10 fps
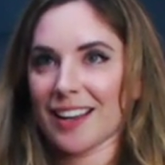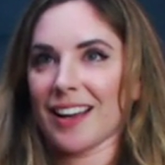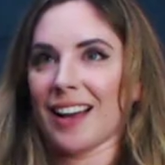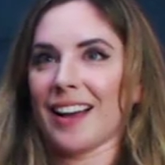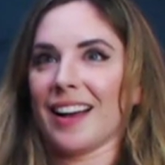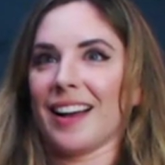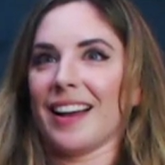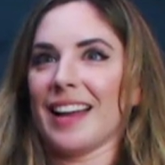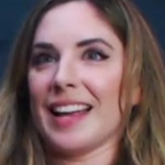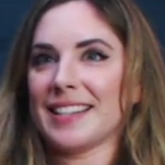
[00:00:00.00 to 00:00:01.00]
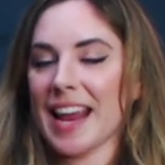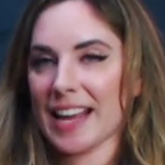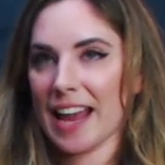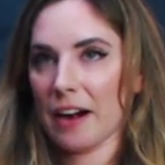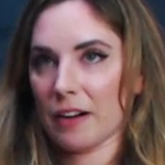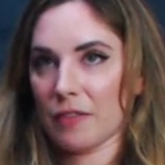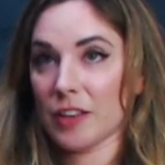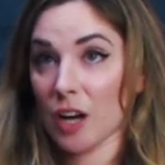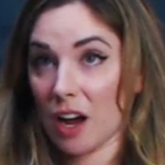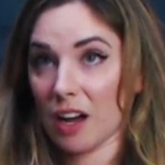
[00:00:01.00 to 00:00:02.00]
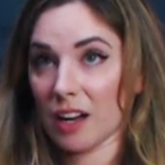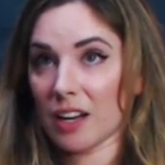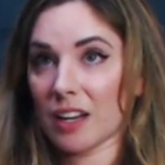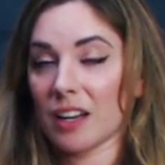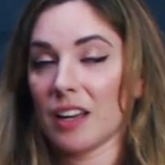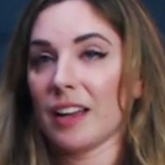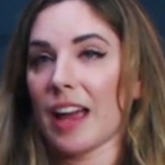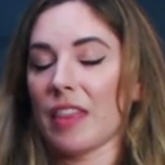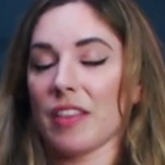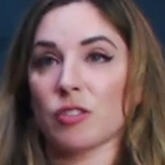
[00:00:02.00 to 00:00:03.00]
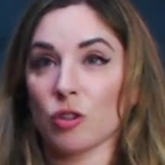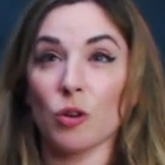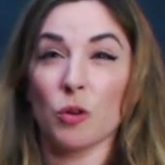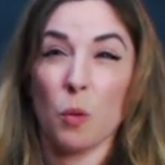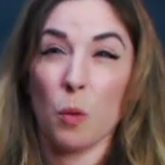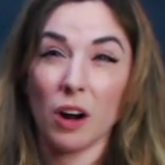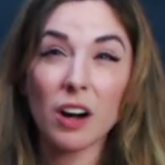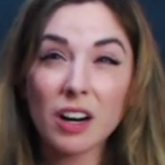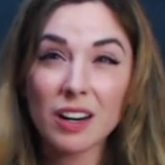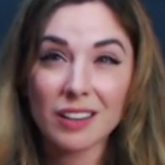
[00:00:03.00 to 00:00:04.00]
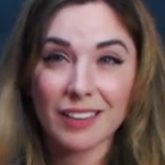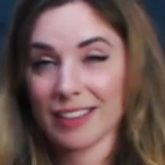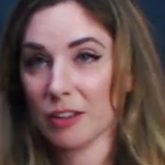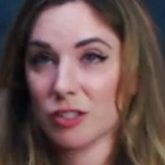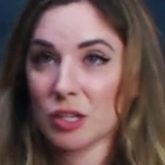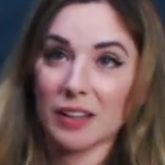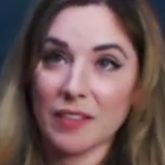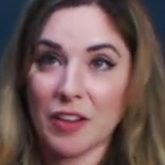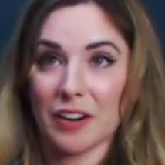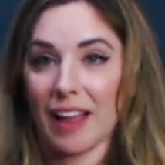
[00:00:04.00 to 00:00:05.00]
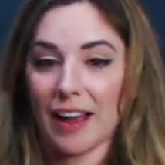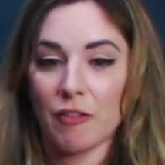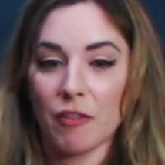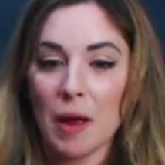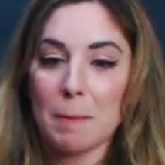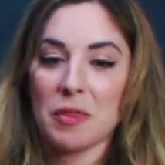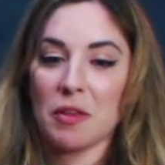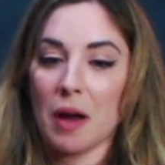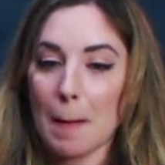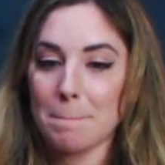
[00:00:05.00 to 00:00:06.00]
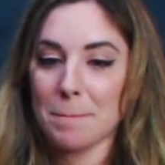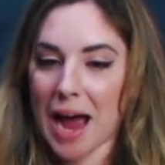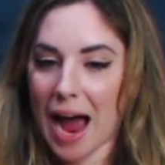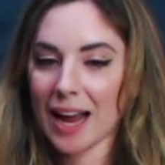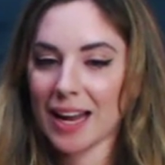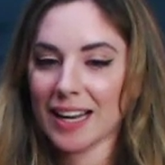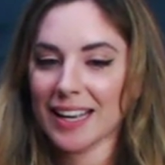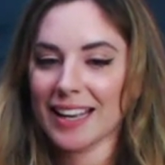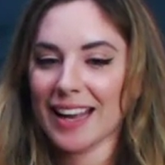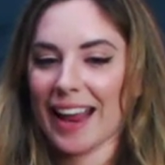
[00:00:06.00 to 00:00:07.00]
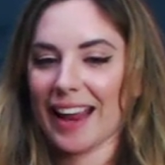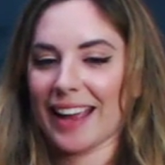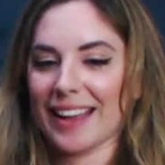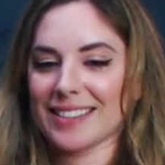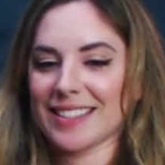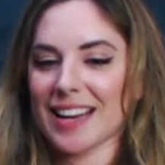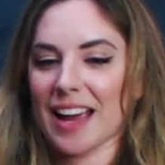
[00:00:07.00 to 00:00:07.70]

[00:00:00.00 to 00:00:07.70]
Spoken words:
and take care of the dog, and they'll still go to work, like they'll still live their life, but they'll come back and